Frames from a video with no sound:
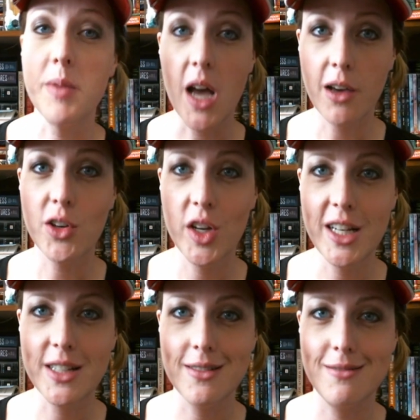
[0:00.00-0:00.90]
not good
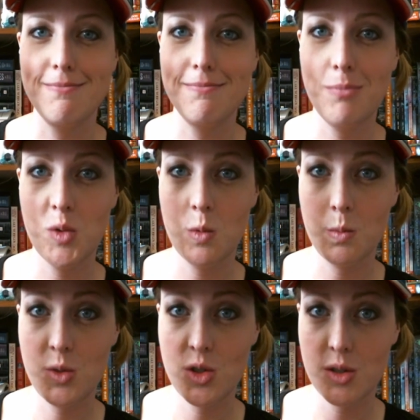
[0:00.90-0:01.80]
at
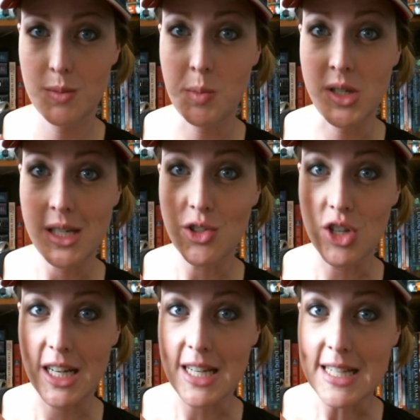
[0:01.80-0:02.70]
speaking
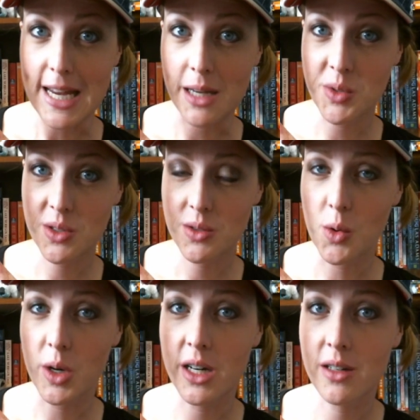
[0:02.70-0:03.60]
Chinese names,
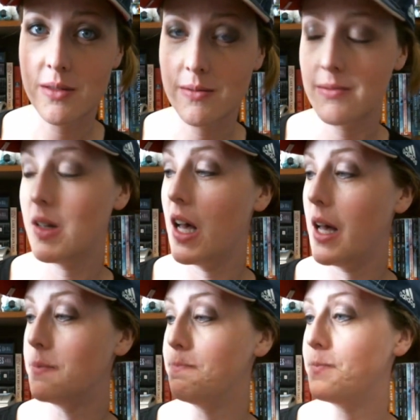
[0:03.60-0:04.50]
or
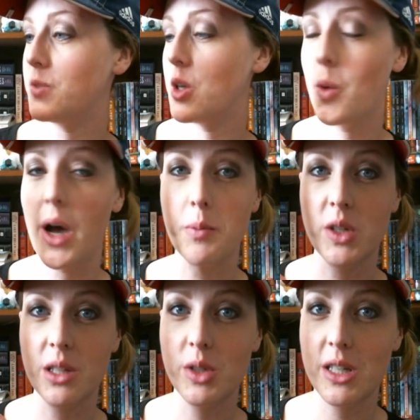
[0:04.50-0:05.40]
so I'm
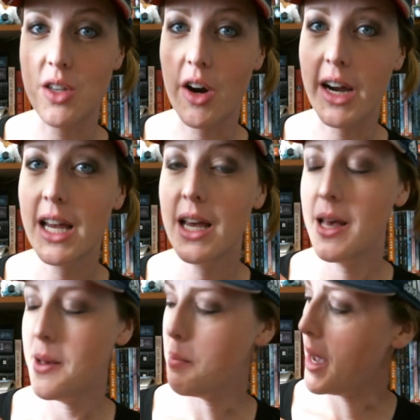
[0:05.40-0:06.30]
really, really sorry,
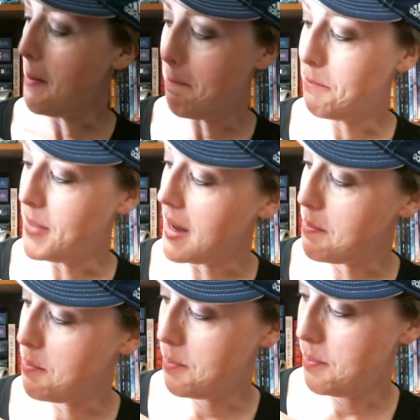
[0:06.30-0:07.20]
but by
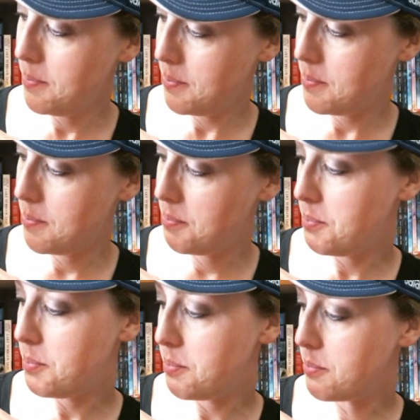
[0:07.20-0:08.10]

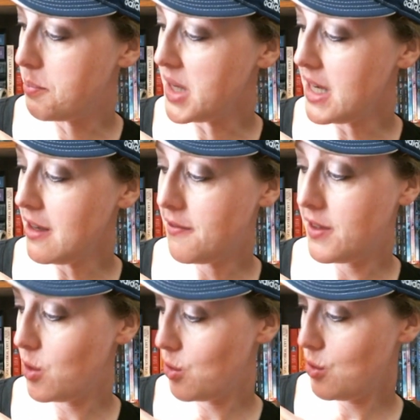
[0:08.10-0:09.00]
Bei
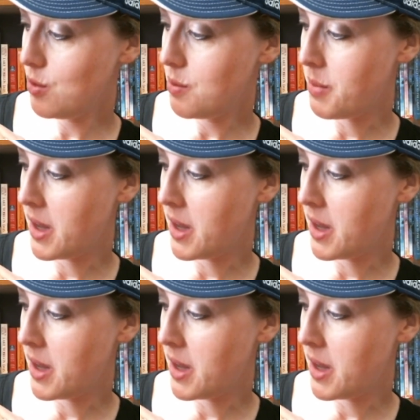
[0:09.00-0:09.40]
Fu,